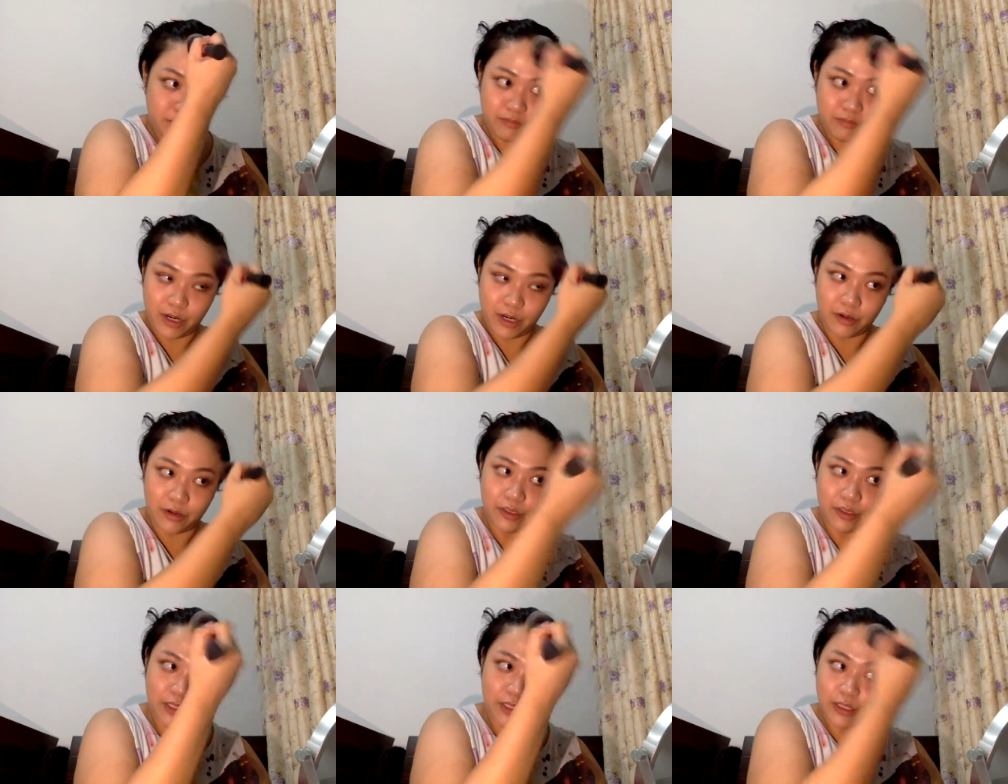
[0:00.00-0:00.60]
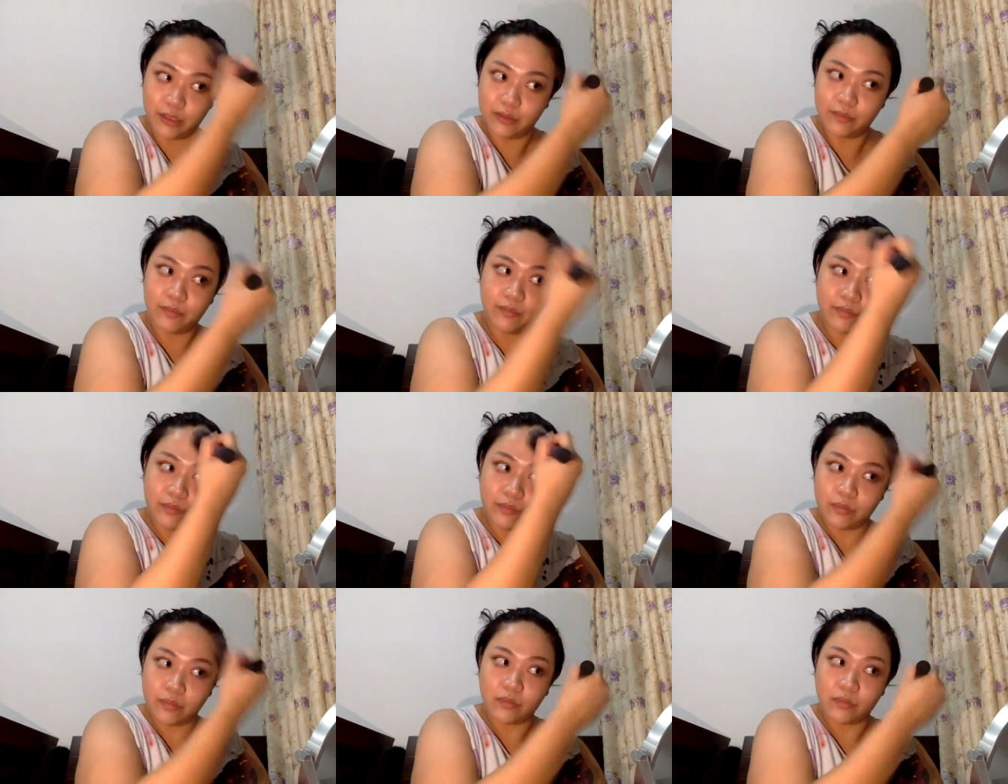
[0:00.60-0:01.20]
powder,
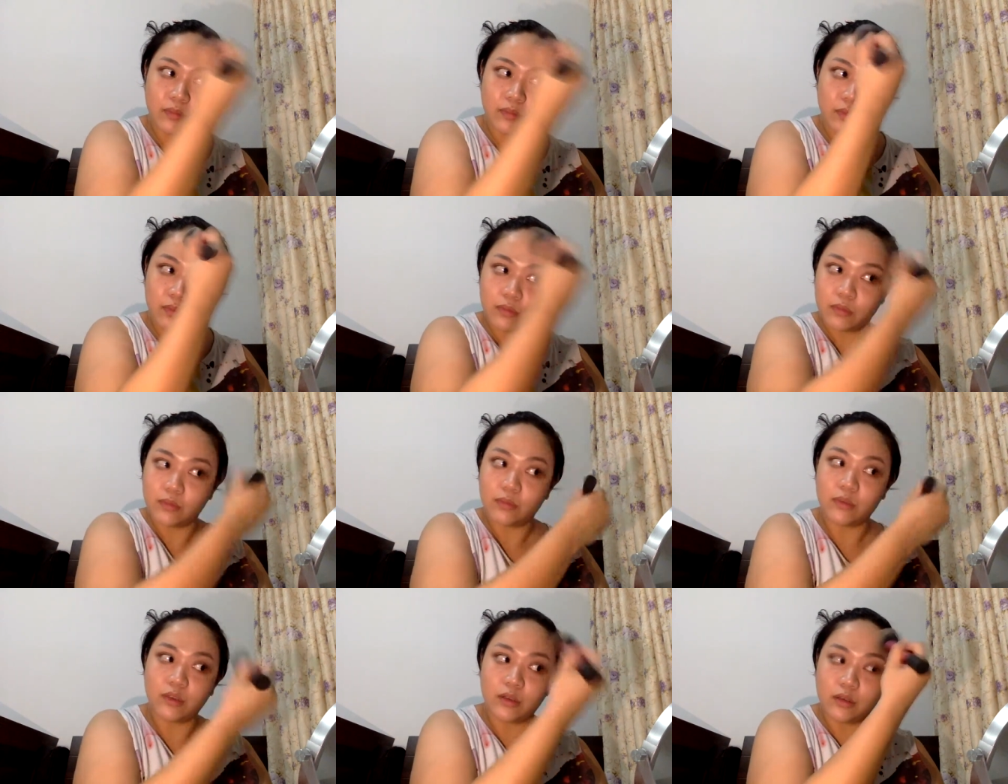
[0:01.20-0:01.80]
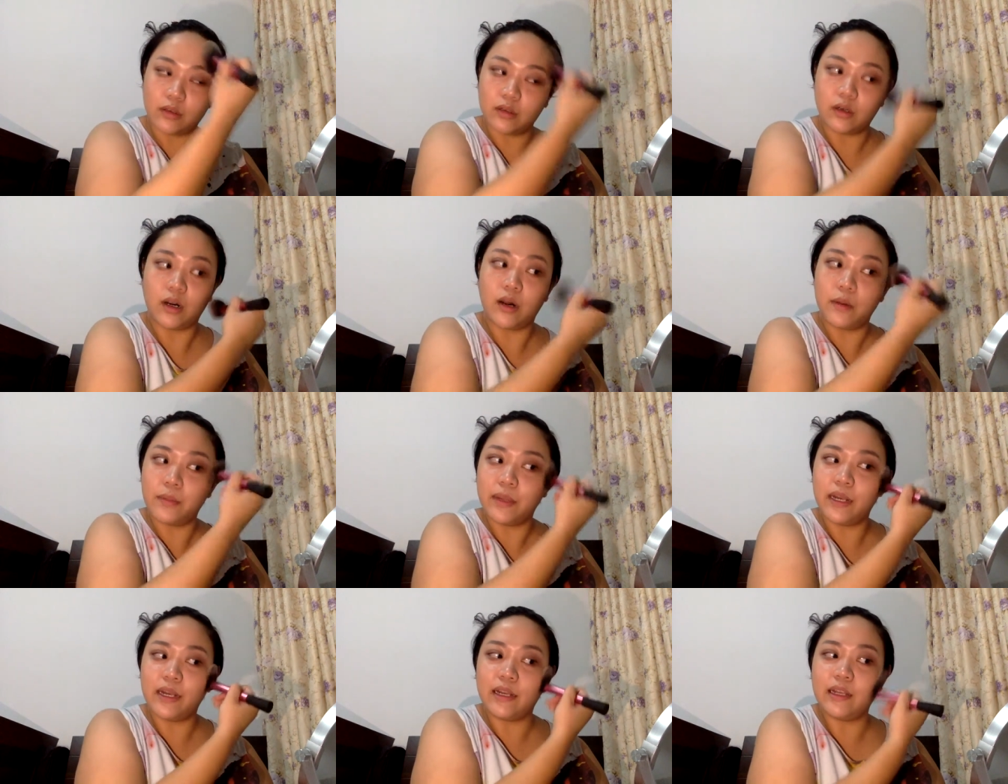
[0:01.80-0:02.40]
or how
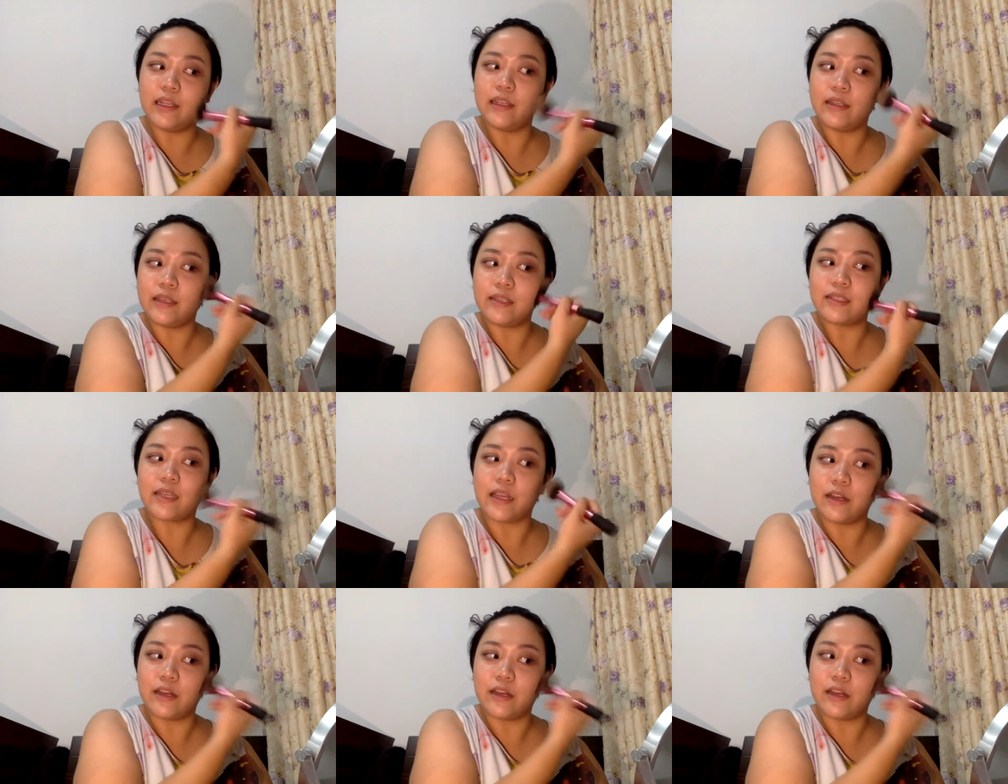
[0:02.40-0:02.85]
many layers I